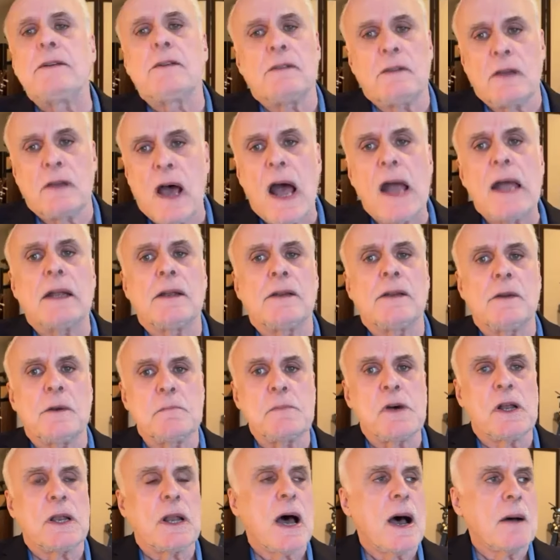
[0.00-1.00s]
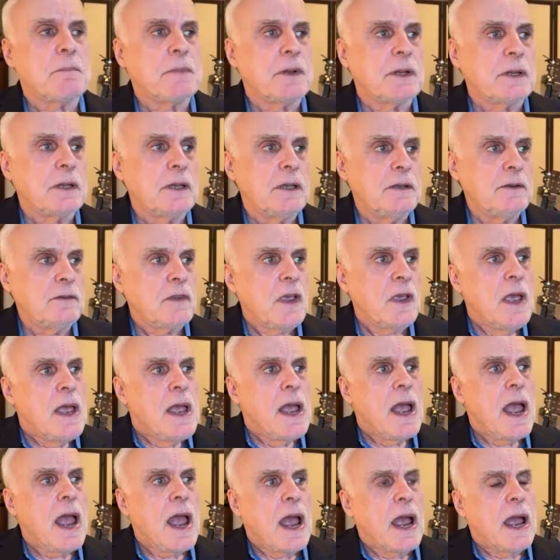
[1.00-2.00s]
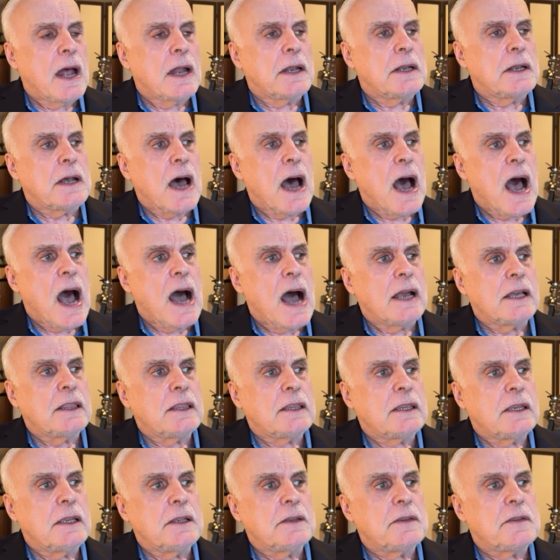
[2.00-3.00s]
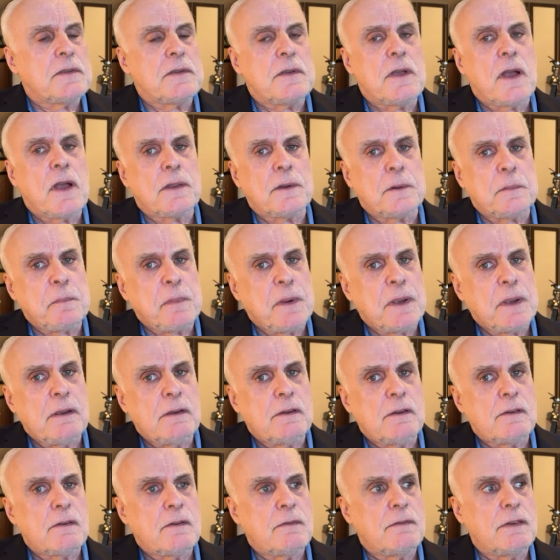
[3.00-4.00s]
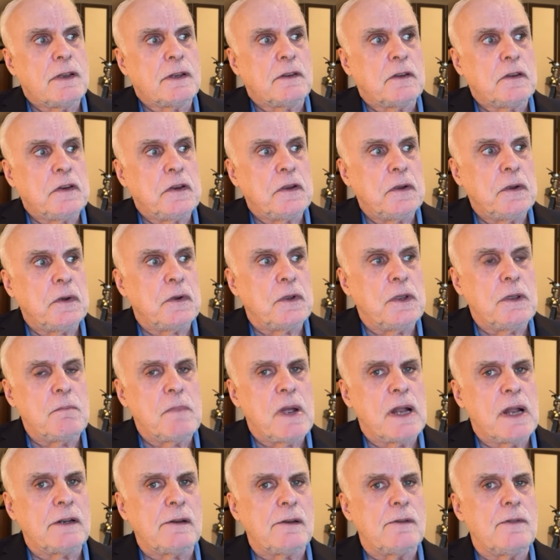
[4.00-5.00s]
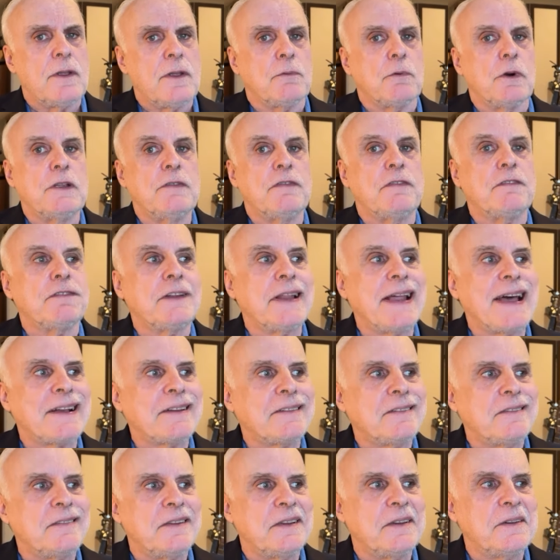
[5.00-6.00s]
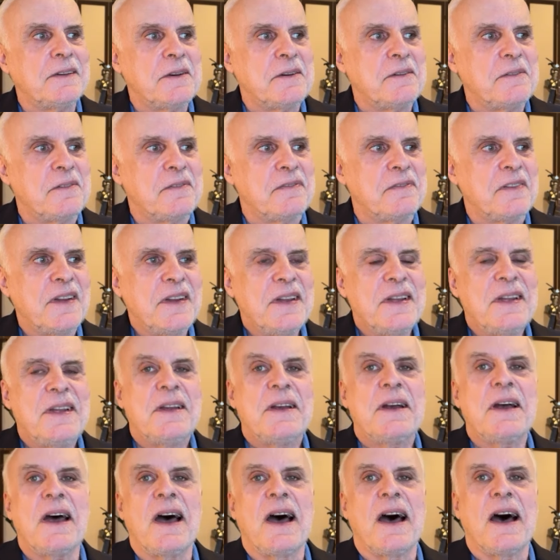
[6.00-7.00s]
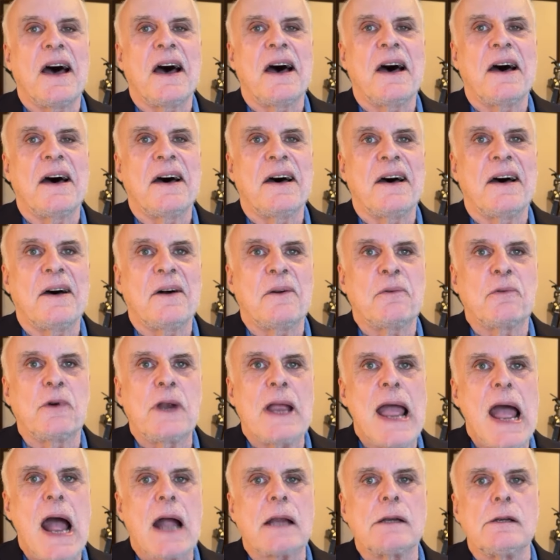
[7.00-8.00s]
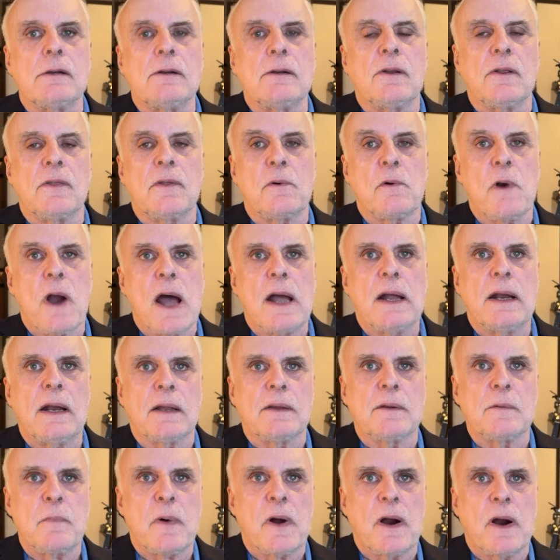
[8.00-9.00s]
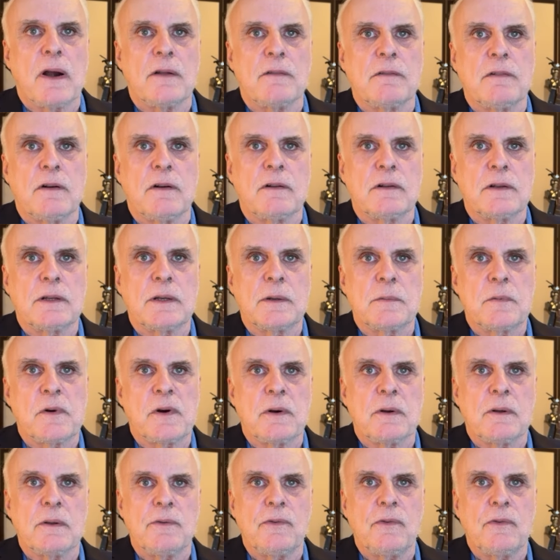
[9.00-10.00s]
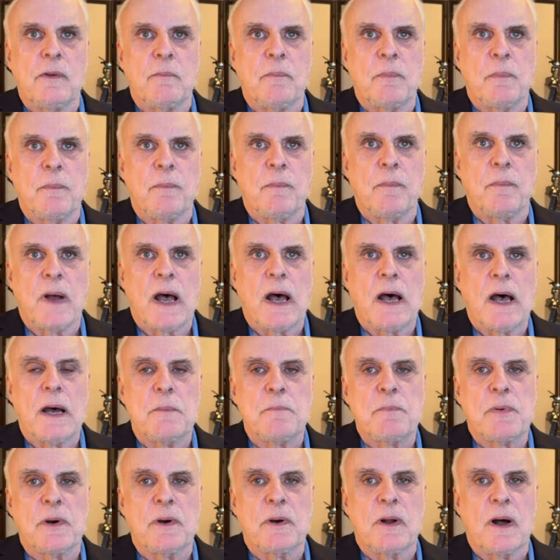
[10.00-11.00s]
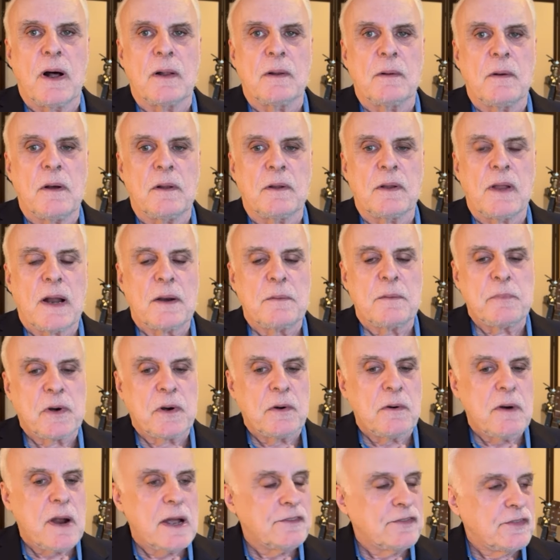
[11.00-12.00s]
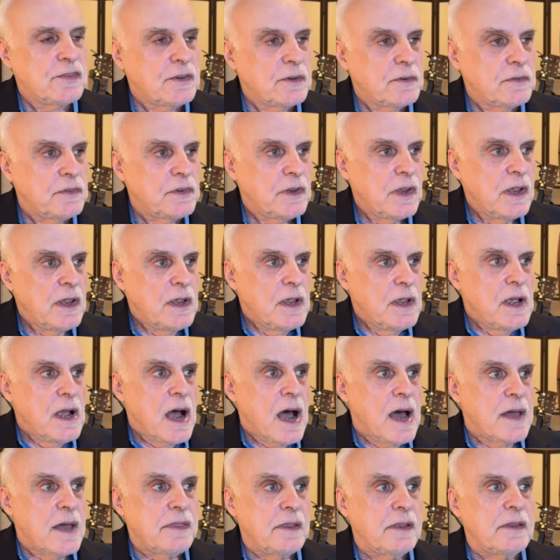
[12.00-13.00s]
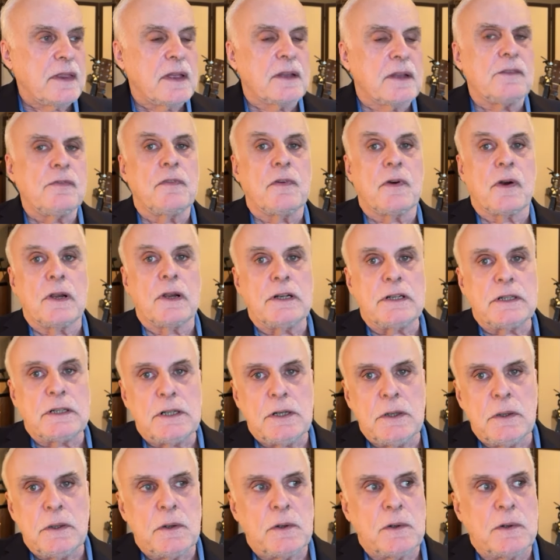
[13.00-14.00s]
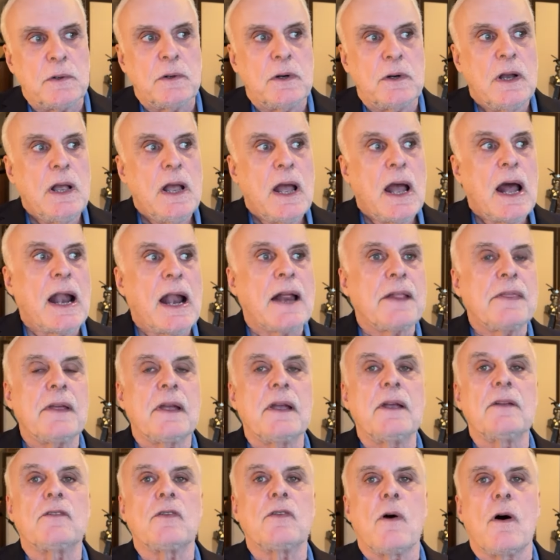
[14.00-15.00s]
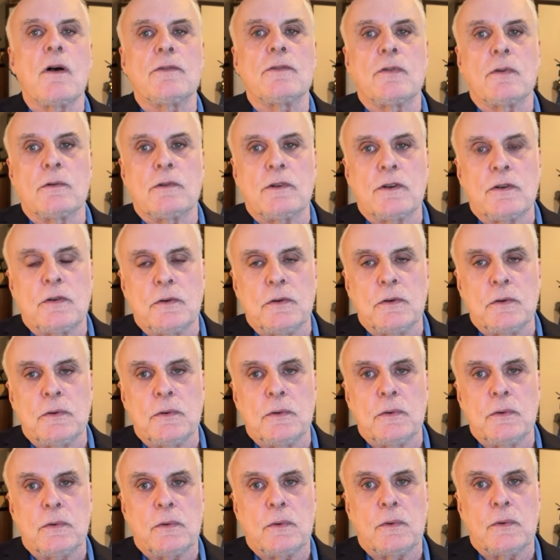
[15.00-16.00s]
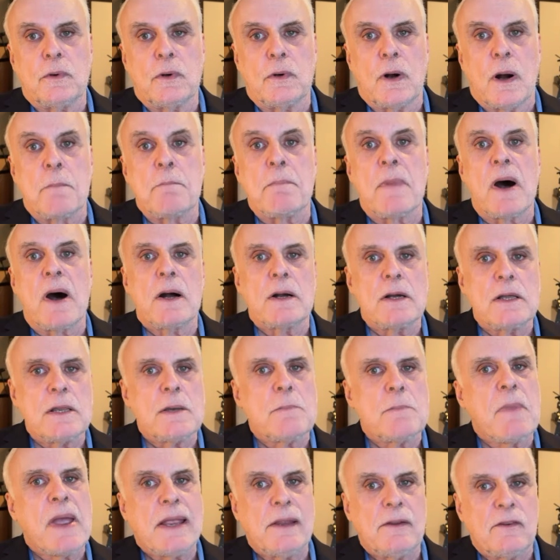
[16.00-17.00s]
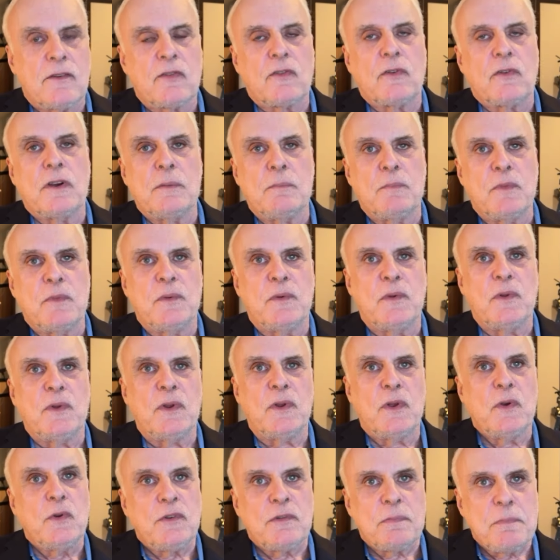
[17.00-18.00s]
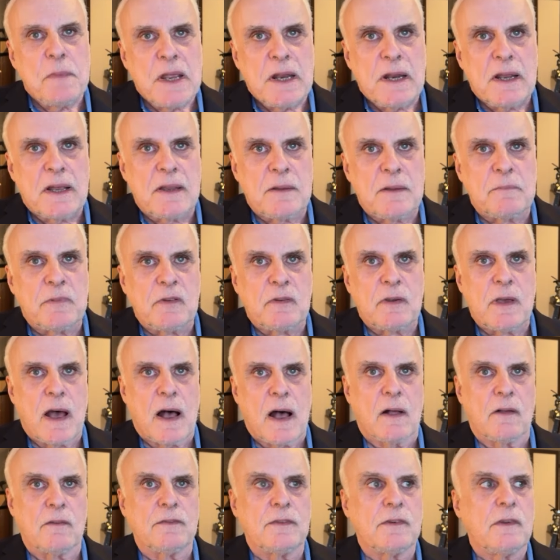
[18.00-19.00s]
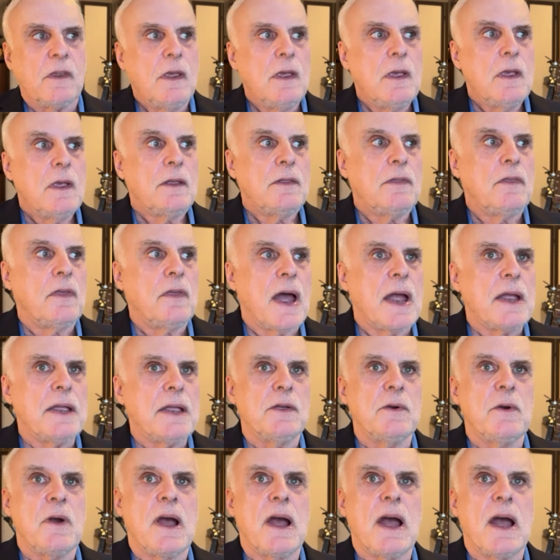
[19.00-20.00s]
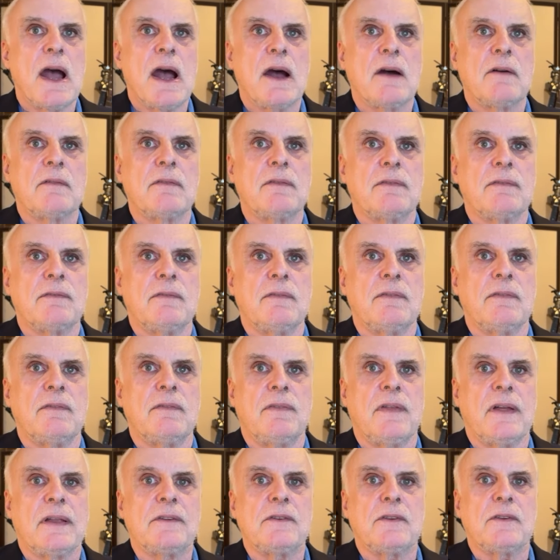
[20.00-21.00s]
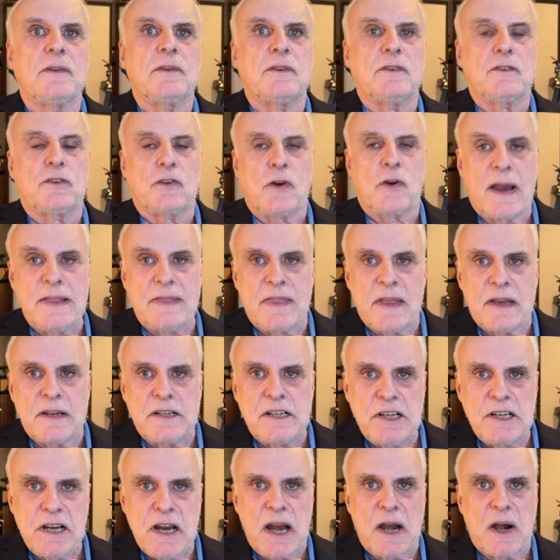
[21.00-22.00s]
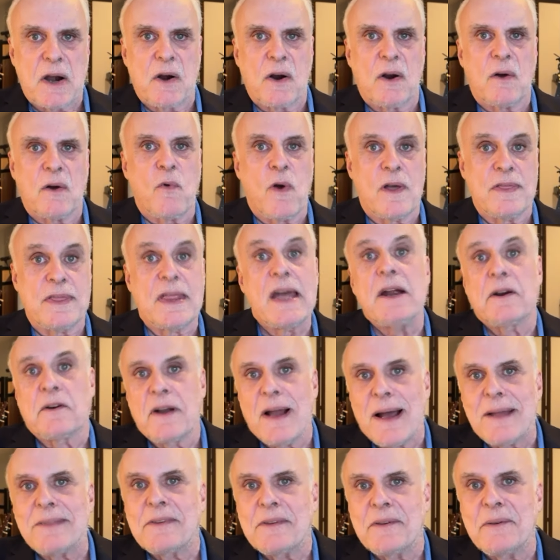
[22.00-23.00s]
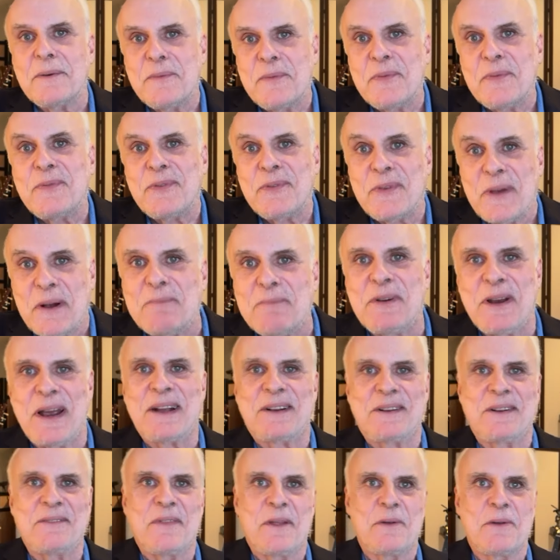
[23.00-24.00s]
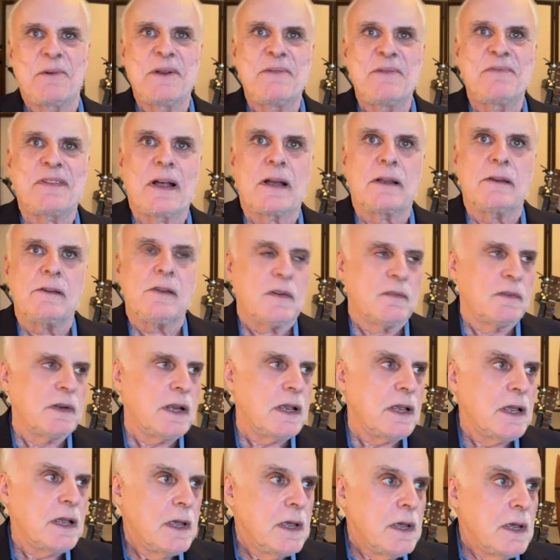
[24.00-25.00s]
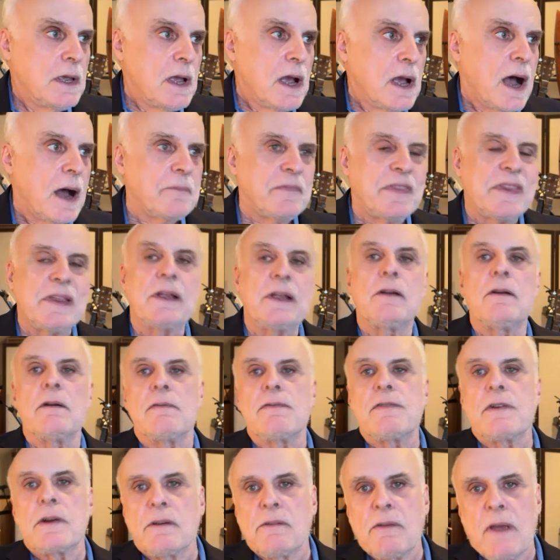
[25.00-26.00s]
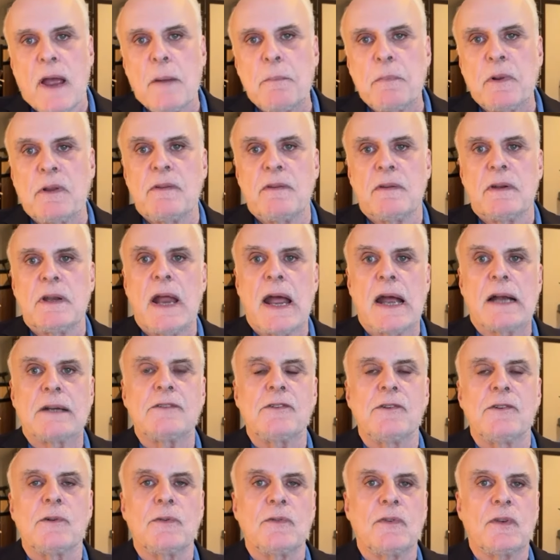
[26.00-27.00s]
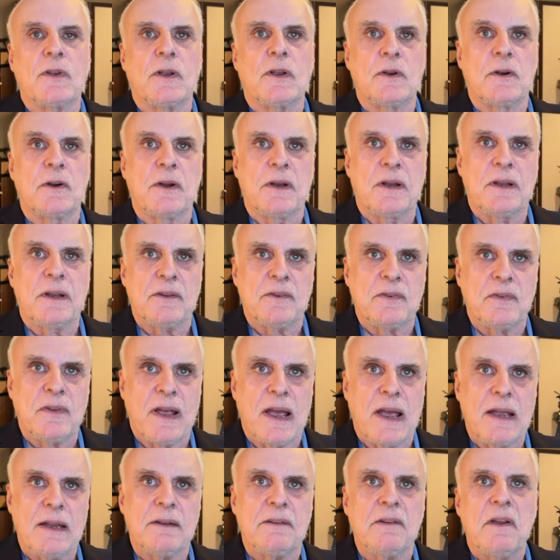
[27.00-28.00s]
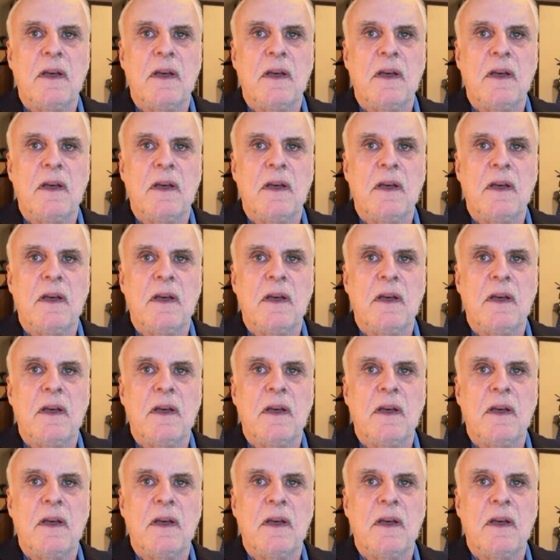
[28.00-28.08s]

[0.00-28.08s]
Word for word: to tie it to monopolies, and I think that the other piece of it too. You mentioned the reflexive uh, reaction to the right on the part of uh, liberals and uh, pro- uh, a lot of progressives. I think that's very true, and I think it's also true among the mainstream news media themselves that you have that's a trait they share, or when they are not the subject of the reflexivity. I'm thinking, for example, of the national security state.